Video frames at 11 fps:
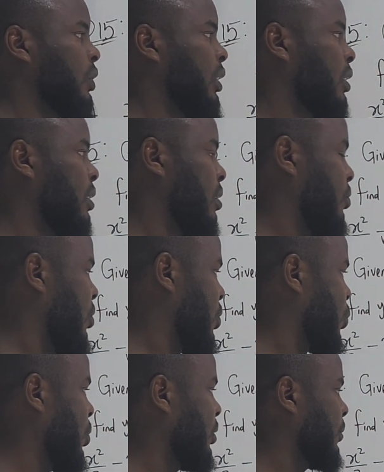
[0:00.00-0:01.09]
This is the
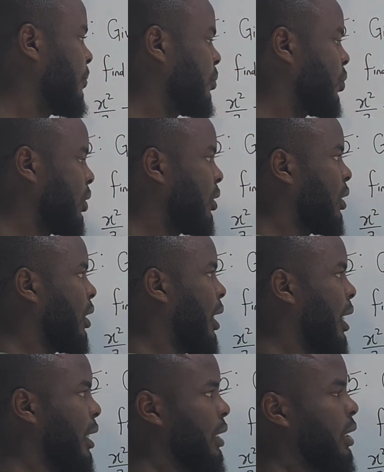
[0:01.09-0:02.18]
first one.
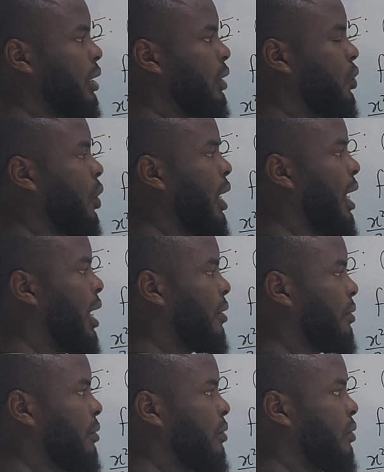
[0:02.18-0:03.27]
And you
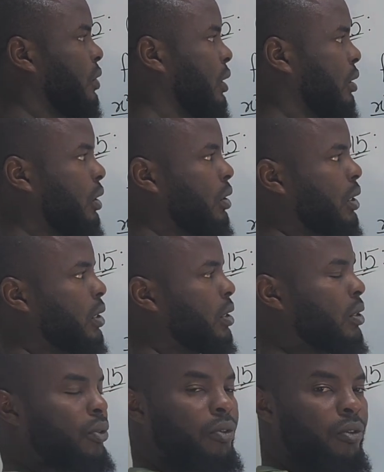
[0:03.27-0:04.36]
have, this is
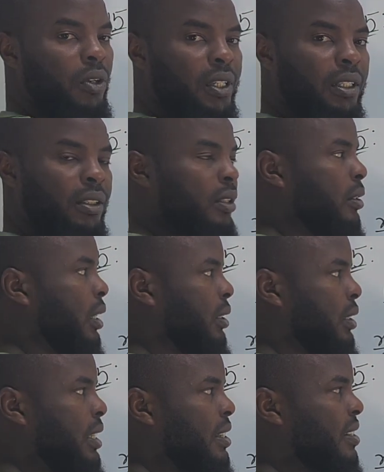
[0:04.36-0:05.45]
the first integral.
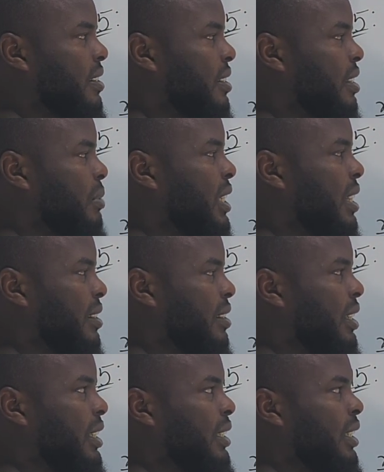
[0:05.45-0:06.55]
This is the same thing as
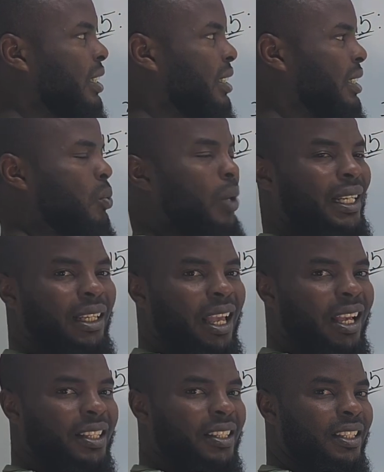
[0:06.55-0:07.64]
saying dy
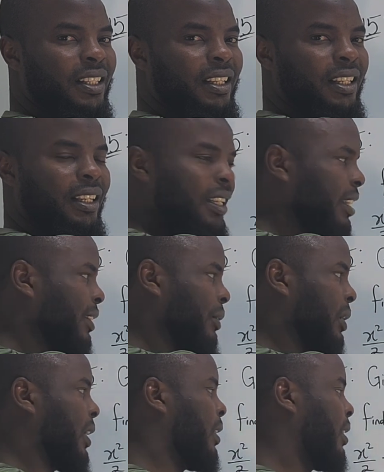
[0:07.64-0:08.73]
dx.
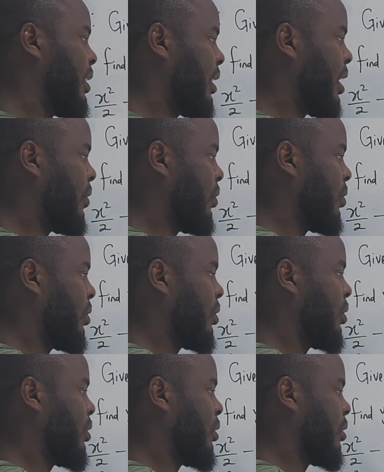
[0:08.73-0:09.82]
Okay, now,
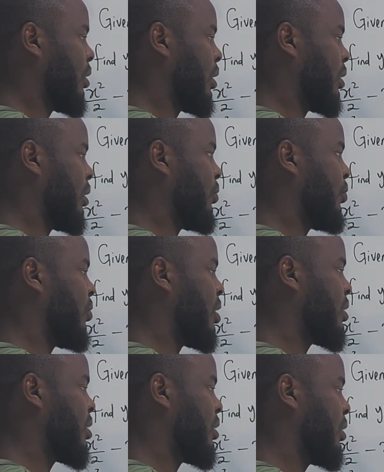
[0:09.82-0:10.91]
the
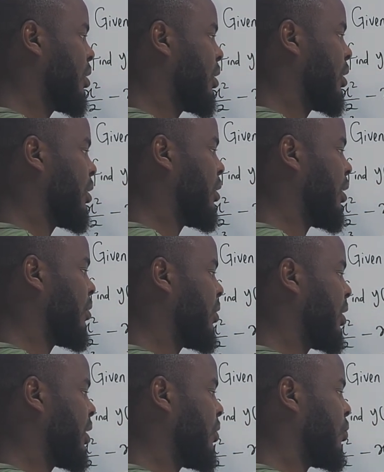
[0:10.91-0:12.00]
first
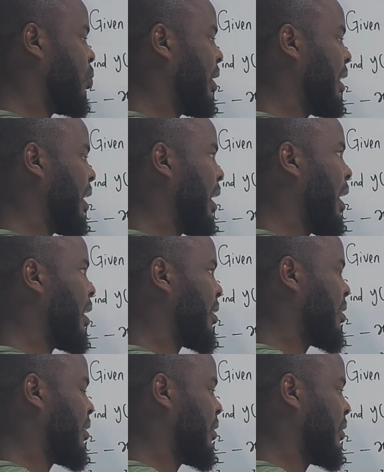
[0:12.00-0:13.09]
derivative, when
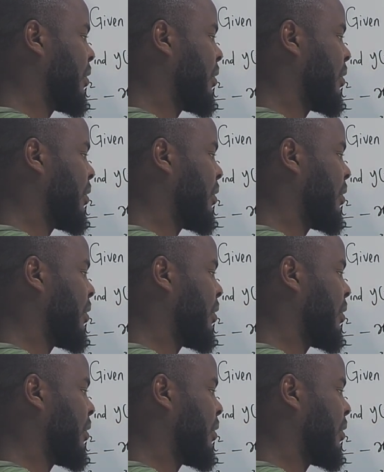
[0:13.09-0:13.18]
x